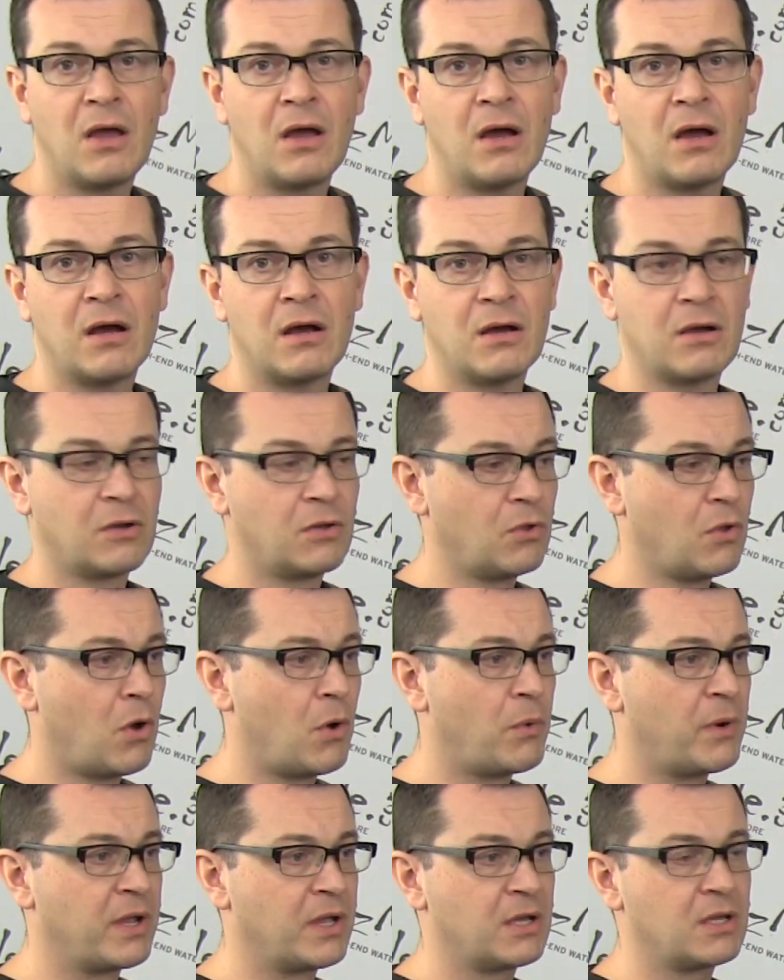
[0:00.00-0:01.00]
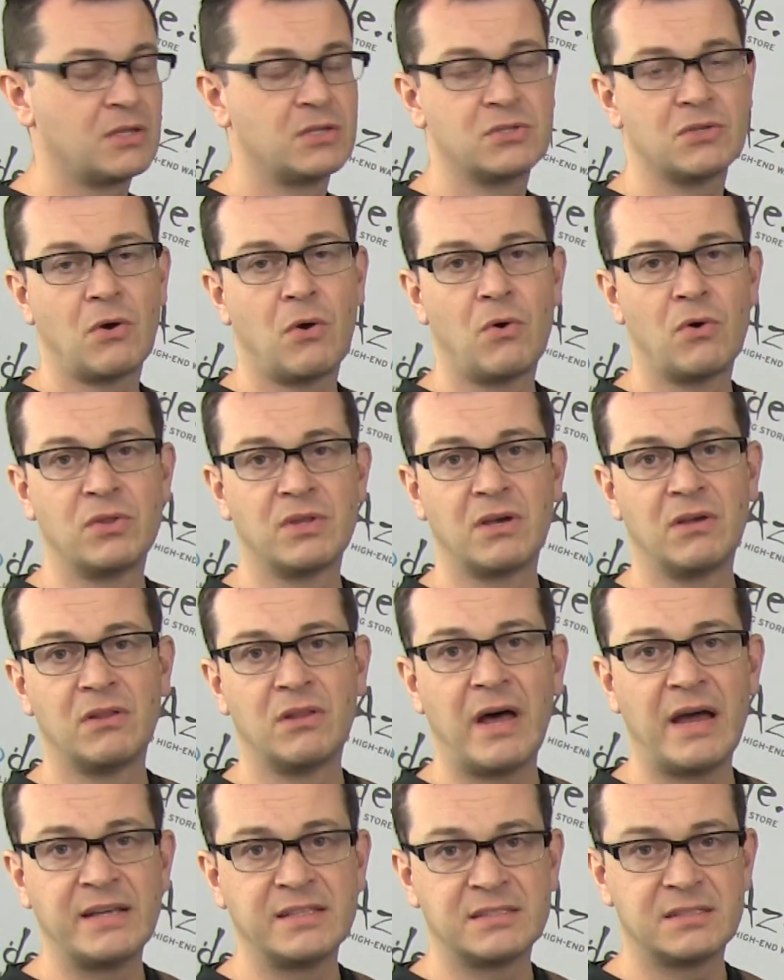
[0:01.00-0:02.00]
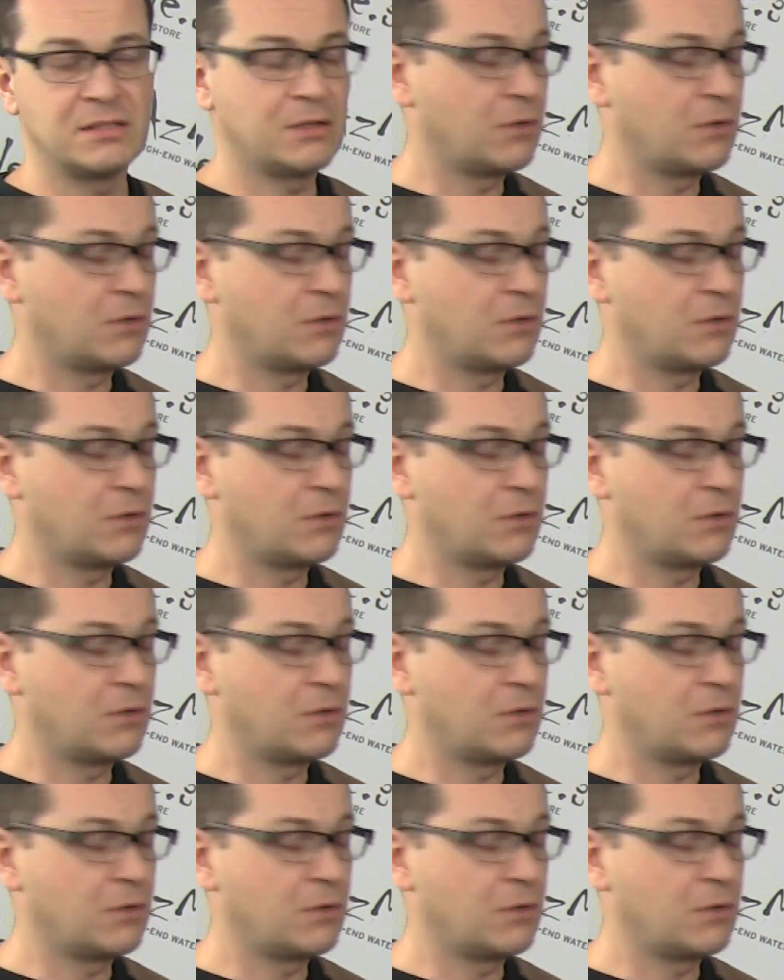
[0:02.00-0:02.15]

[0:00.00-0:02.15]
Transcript: glowing on the lights,